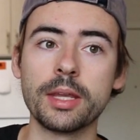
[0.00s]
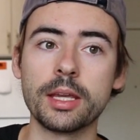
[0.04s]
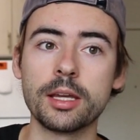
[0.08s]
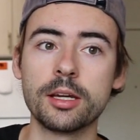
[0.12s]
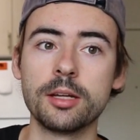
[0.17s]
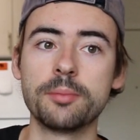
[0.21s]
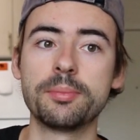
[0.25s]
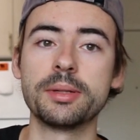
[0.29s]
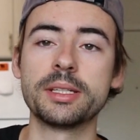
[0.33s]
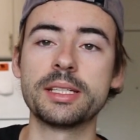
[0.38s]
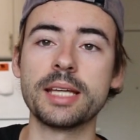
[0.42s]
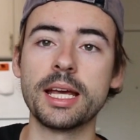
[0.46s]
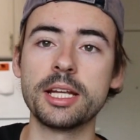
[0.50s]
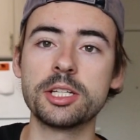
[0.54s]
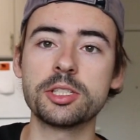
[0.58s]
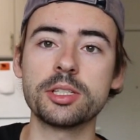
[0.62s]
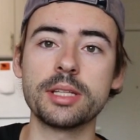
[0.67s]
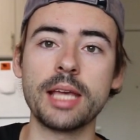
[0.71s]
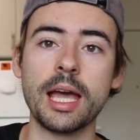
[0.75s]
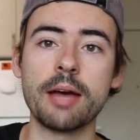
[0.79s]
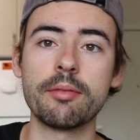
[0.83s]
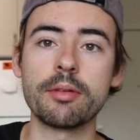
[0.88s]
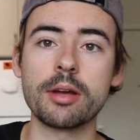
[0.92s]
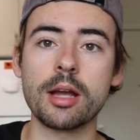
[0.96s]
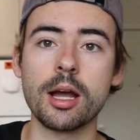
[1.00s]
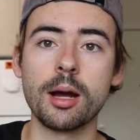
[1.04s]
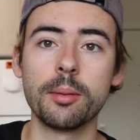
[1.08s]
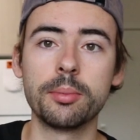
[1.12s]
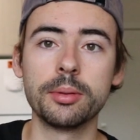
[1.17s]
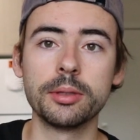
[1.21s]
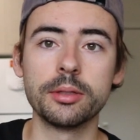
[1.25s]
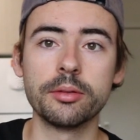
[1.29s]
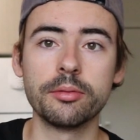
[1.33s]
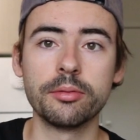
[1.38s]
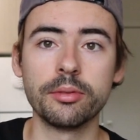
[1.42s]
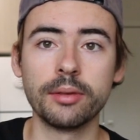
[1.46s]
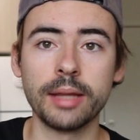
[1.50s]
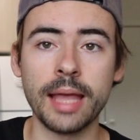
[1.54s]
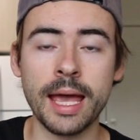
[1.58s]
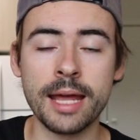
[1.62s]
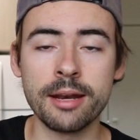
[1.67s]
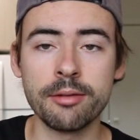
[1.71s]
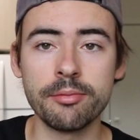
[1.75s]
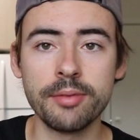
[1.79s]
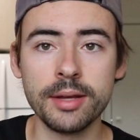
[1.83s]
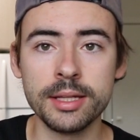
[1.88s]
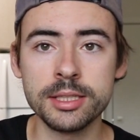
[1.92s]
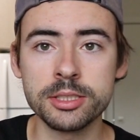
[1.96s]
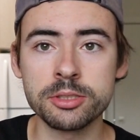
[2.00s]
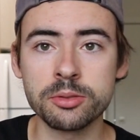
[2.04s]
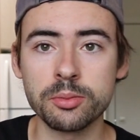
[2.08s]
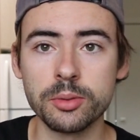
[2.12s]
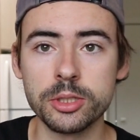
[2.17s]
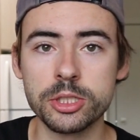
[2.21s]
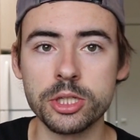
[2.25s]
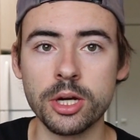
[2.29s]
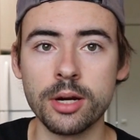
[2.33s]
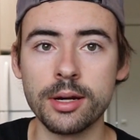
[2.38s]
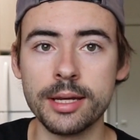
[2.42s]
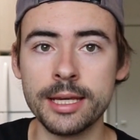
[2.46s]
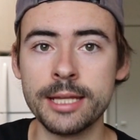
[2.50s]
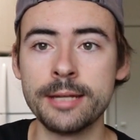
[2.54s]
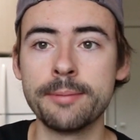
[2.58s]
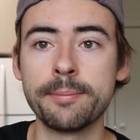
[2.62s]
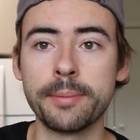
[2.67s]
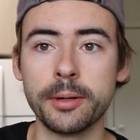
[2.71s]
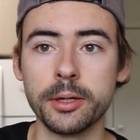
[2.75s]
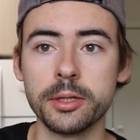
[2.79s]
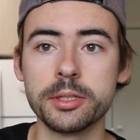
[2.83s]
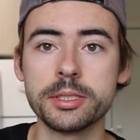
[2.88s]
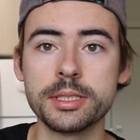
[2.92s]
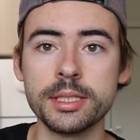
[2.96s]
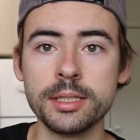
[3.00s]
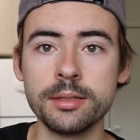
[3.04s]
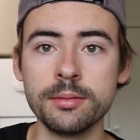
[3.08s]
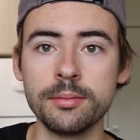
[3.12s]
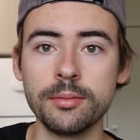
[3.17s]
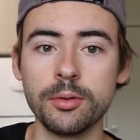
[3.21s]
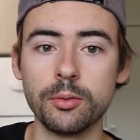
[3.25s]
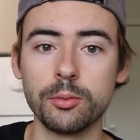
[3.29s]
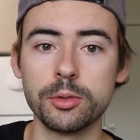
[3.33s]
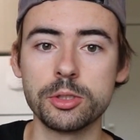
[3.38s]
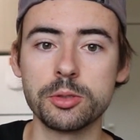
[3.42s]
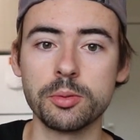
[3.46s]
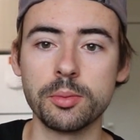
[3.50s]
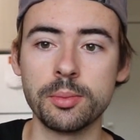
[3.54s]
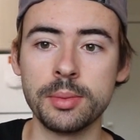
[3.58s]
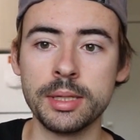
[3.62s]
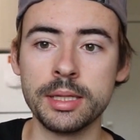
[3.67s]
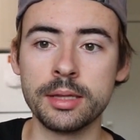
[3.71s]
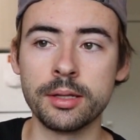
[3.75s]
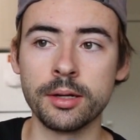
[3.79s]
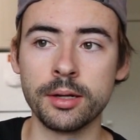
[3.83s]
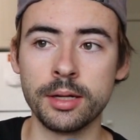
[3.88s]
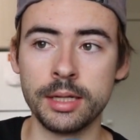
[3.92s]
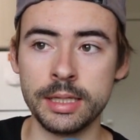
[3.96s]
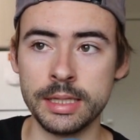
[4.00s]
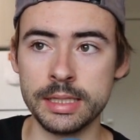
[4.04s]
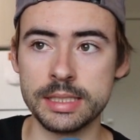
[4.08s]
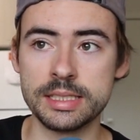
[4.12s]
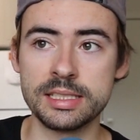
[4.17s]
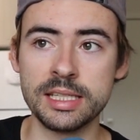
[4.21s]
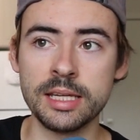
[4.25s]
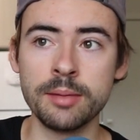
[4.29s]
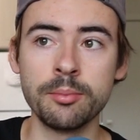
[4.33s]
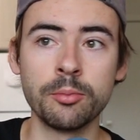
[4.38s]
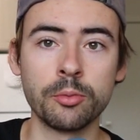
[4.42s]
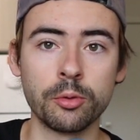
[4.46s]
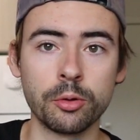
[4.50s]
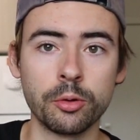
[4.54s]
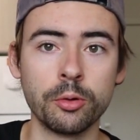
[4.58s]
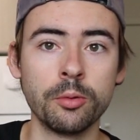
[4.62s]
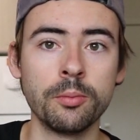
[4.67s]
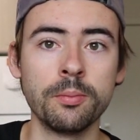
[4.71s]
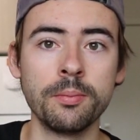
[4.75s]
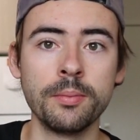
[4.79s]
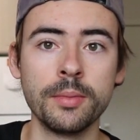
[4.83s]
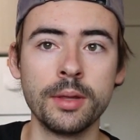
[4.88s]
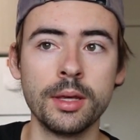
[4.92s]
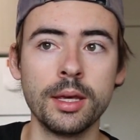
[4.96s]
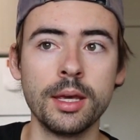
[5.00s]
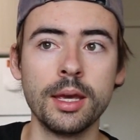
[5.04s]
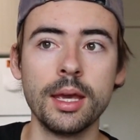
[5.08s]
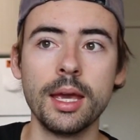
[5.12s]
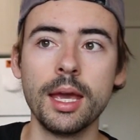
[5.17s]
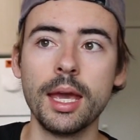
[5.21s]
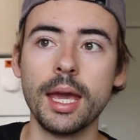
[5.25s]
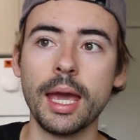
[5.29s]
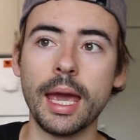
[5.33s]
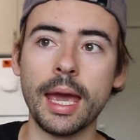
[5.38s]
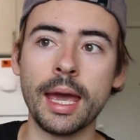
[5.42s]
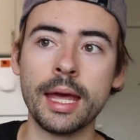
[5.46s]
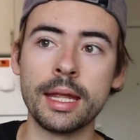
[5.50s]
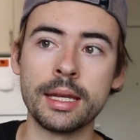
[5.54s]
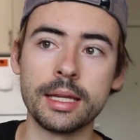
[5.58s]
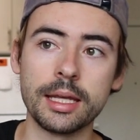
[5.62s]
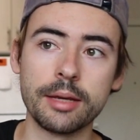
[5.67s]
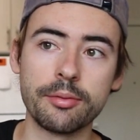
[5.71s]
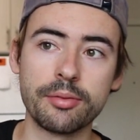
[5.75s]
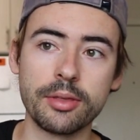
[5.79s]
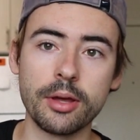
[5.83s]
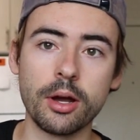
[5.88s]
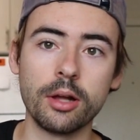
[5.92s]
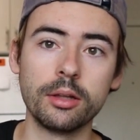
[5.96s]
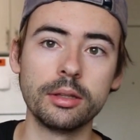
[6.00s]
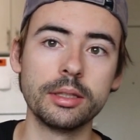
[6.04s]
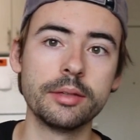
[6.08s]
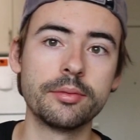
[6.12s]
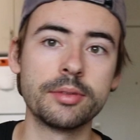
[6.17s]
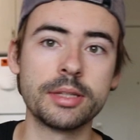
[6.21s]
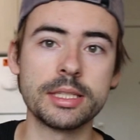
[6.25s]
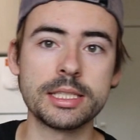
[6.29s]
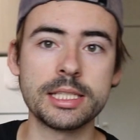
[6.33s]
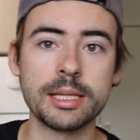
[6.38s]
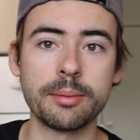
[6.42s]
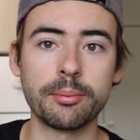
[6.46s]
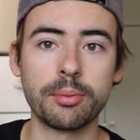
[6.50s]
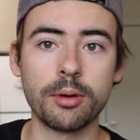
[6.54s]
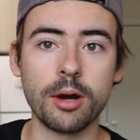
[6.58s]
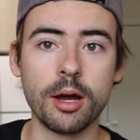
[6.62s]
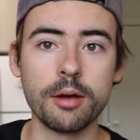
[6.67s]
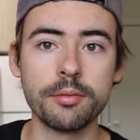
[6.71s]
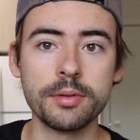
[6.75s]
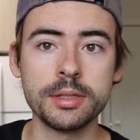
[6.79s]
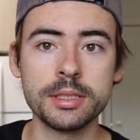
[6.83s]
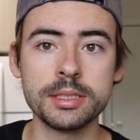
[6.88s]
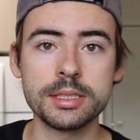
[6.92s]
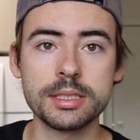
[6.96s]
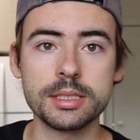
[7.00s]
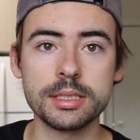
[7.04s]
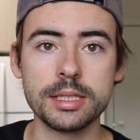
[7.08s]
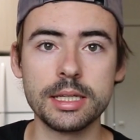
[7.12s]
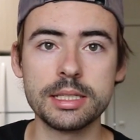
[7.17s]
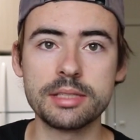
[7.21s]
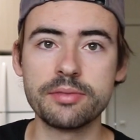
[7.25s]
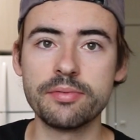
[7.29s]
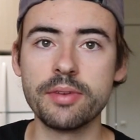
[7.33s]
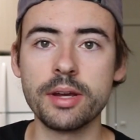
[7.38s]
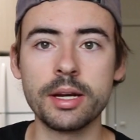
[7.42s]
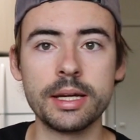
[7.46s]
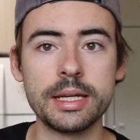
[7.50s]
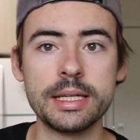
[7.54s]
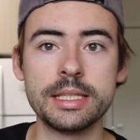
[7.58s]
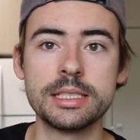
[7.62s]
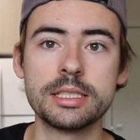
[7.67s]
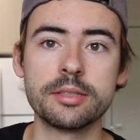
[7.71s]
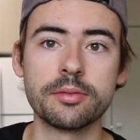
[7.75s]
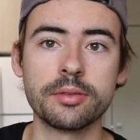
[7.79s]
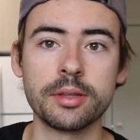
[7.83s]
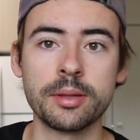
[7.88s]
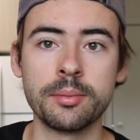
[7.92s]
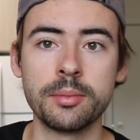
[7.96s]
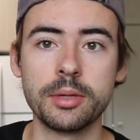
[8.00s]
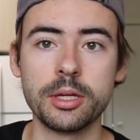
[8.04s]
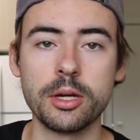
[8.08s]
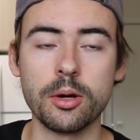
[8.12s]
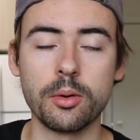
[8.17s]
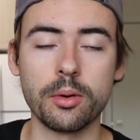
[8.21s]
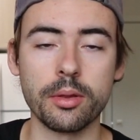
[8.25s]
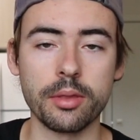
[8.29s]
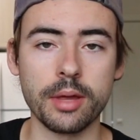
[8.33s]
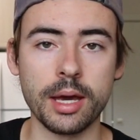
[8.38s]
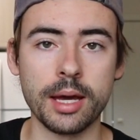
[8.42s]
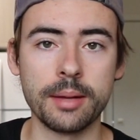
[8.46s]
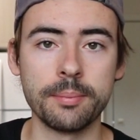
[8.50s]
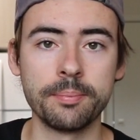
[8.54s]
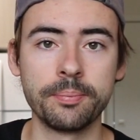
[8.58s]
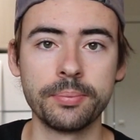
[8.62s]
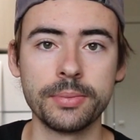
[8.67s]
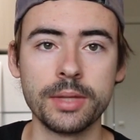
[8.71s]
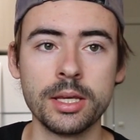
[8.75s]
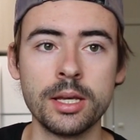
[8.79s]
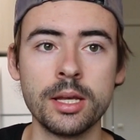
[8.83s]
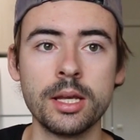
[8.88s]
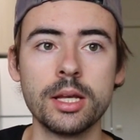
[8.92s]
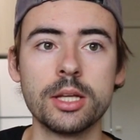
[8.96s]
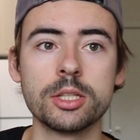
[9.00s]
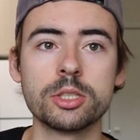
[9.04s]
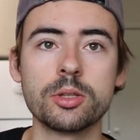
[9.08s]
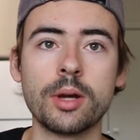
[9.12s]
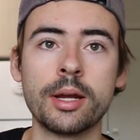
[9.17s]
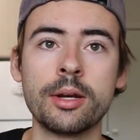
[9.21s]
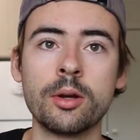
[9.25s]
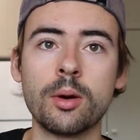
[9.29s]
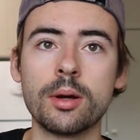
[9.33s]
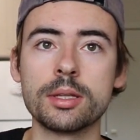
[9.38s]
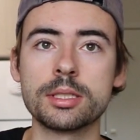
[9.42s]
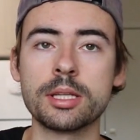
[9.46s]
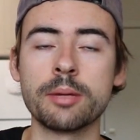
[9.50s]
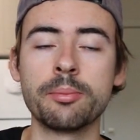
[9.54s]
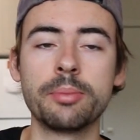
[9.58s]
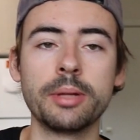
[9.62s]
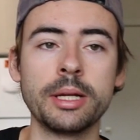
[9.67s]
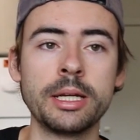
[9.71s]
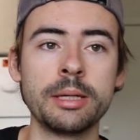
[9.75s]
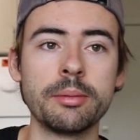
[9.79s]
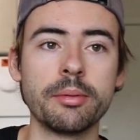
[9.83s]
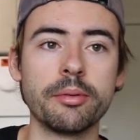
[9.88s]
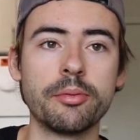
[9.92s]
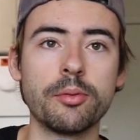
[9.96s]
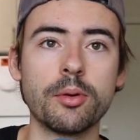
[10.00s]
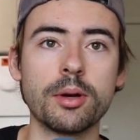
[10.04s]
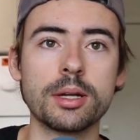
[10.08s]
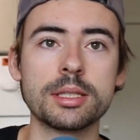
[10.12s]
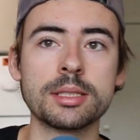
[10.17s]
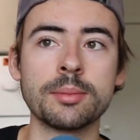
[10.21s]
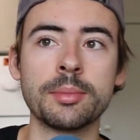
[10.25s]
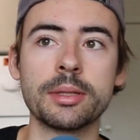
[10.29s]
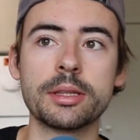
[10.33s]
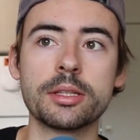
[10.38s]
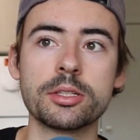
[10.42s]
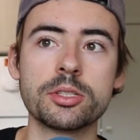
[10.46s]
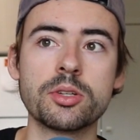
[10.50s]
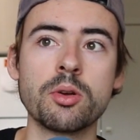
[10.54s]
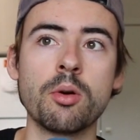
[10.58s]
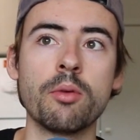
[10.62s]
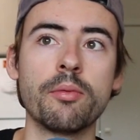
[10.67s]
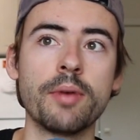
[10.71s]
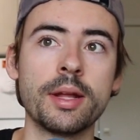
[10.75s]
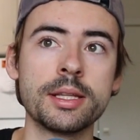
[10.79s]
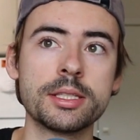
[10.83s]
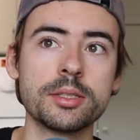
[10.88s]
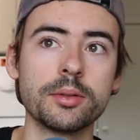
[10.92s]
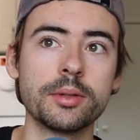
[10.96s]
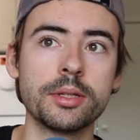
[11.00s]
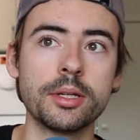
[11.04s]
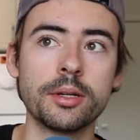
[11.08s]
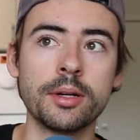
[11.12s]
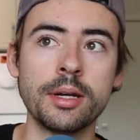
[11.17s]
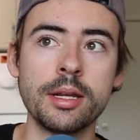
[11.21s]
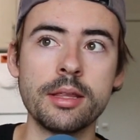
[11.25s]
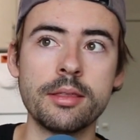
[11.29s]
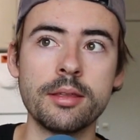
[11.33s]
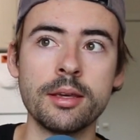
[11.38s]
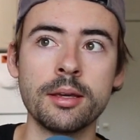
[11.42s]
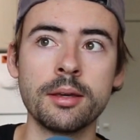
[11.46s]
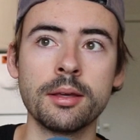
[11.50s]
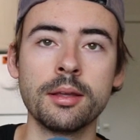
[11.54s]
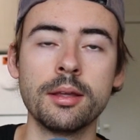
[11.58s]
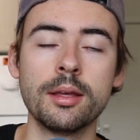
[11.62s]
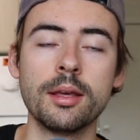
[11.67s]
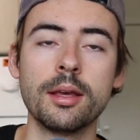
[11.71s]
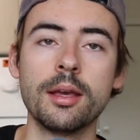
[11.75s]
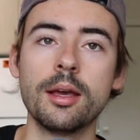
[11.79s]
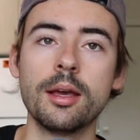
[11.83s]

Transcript: could potentially have a couple of LAN events, which are in person, which would mean they're in the same room. And if they all live in the same province, it's very easy for them to go to that. So I know I was complaining before because I'm like, there's no events out here or anything.